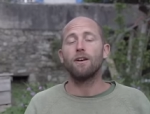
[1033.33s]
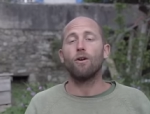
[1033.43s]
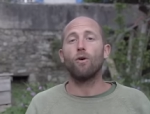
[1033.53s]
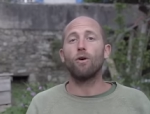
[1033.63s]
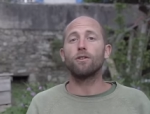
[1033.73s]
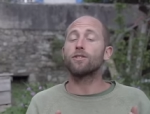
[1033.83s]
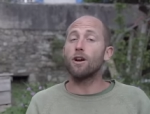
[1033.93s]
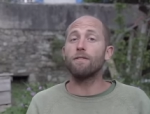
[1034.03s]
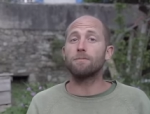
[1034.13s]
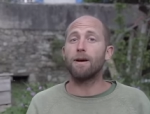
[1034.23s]
or
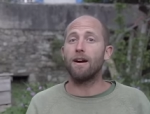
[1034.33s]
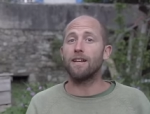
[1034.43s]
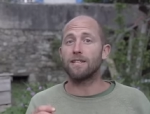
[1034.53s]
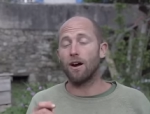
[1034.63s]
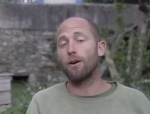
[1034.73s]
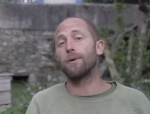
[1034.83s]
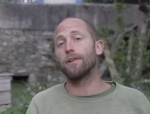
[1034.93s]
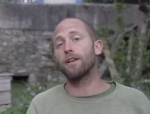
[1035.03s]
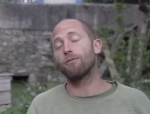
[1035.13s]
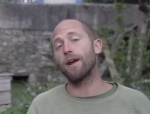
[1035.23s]
service berries are a
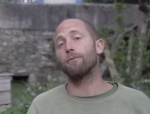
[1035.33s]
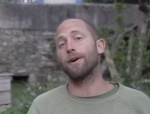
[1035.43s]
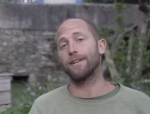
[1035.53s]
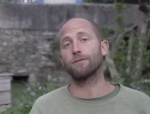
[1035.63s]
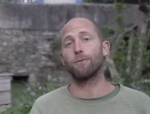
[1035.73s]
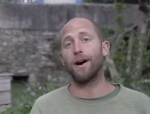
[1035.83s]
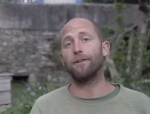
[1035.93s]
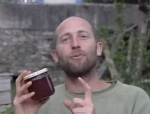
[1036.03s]
really great one as well.